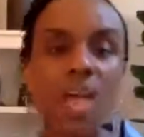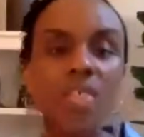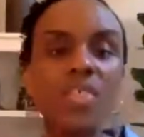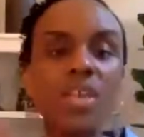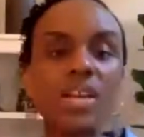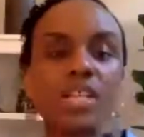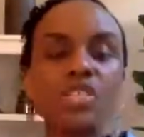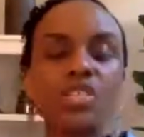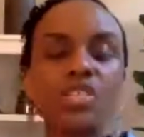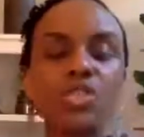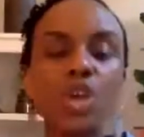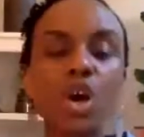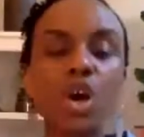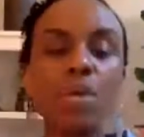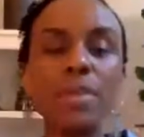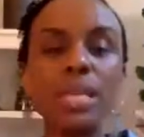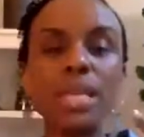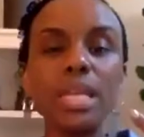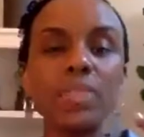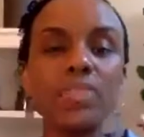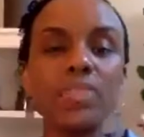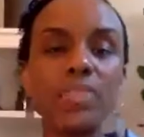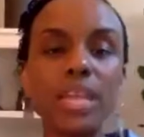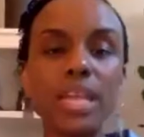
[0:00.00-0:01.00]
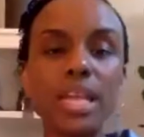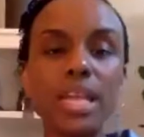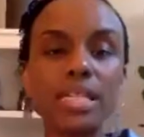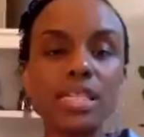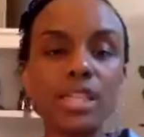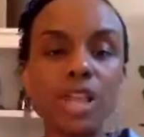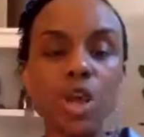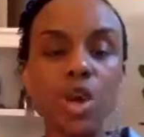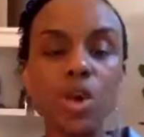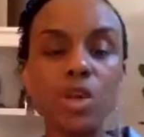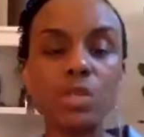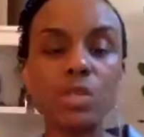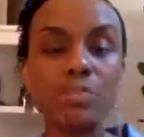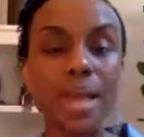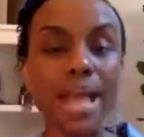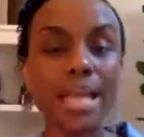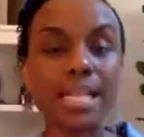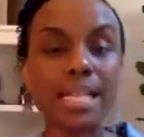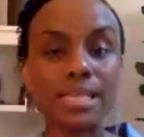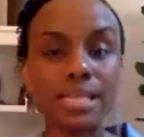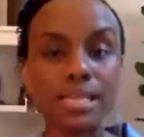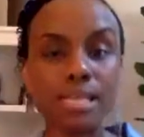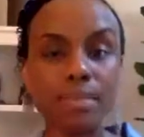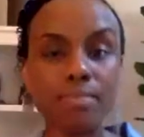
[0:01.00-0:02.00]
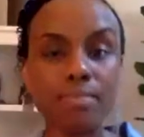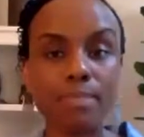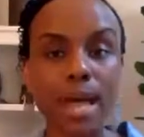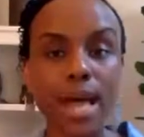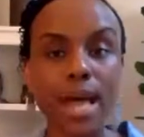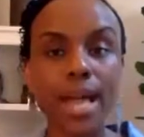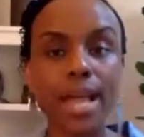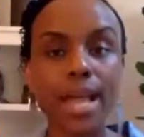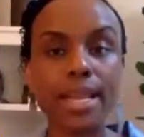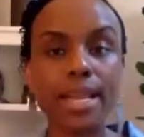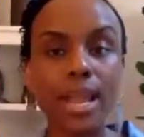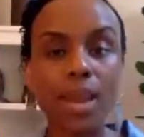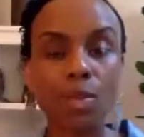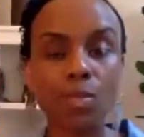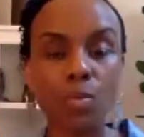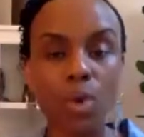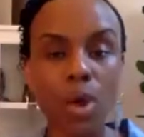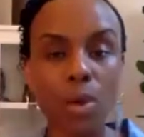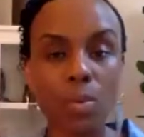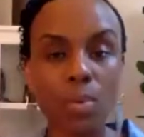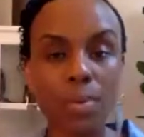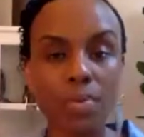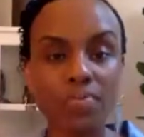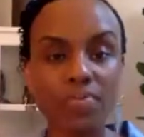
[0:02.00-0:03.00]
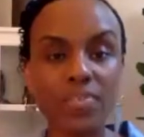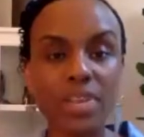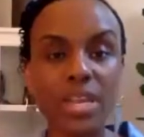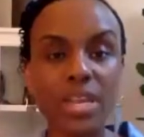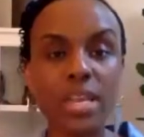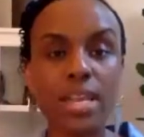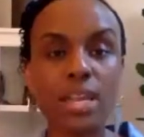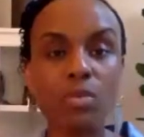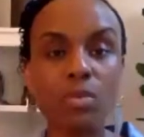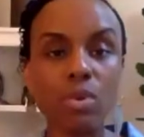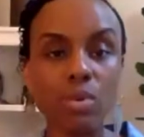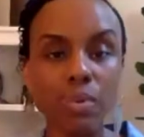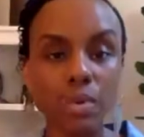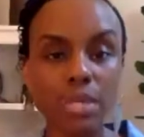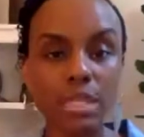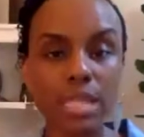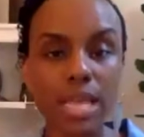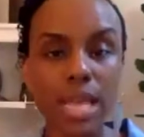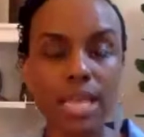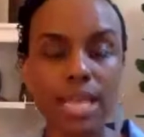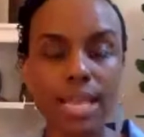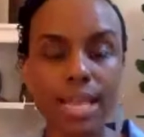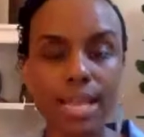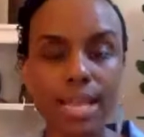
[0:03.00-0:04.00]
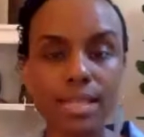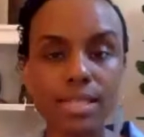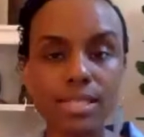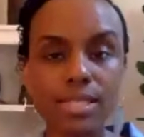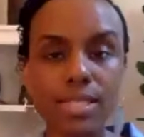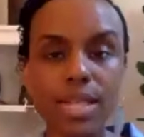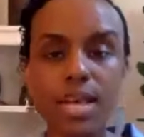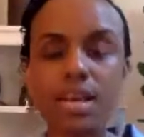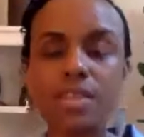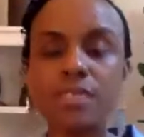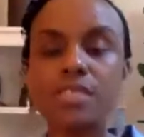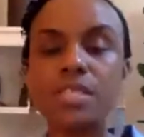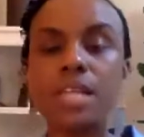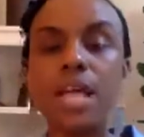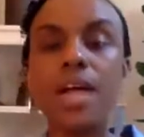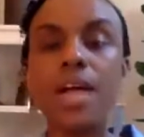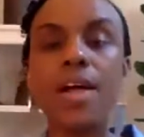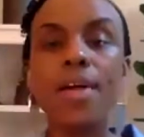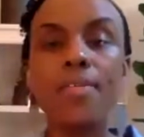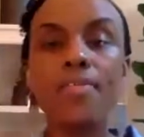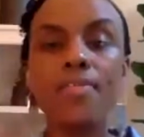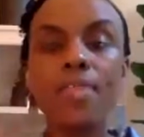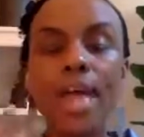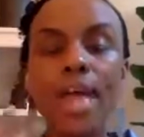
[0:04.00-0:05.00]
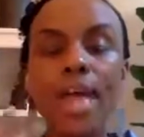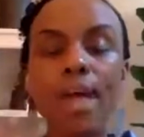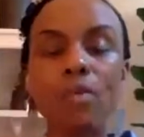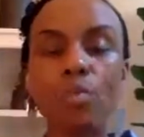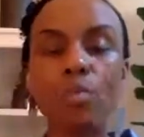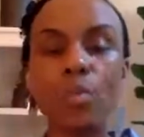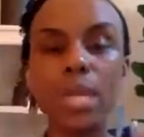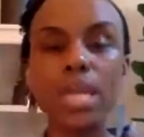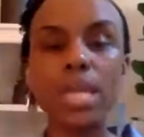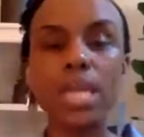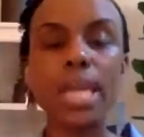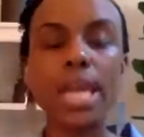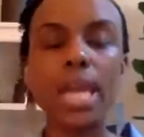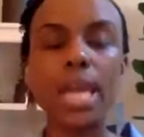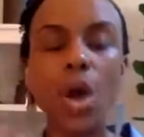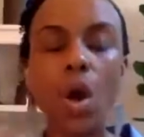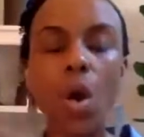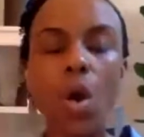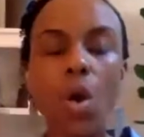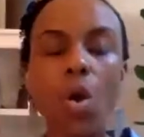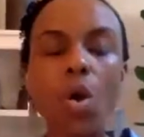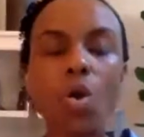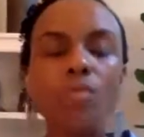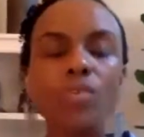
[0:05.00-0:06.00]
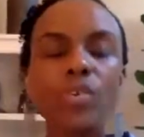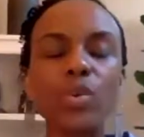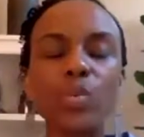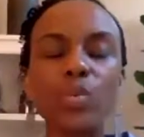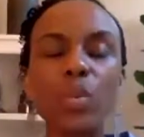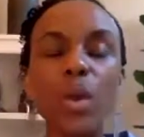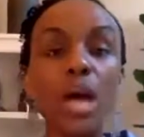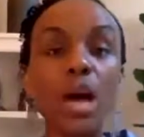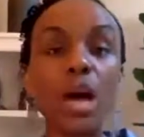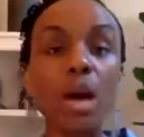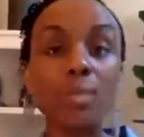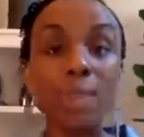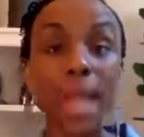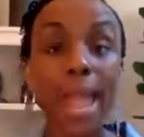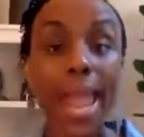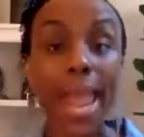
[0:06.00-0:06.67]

There's so many things that goes back to the mind and what we're feeding, what we're telling ourselves, that we get overwhelmed.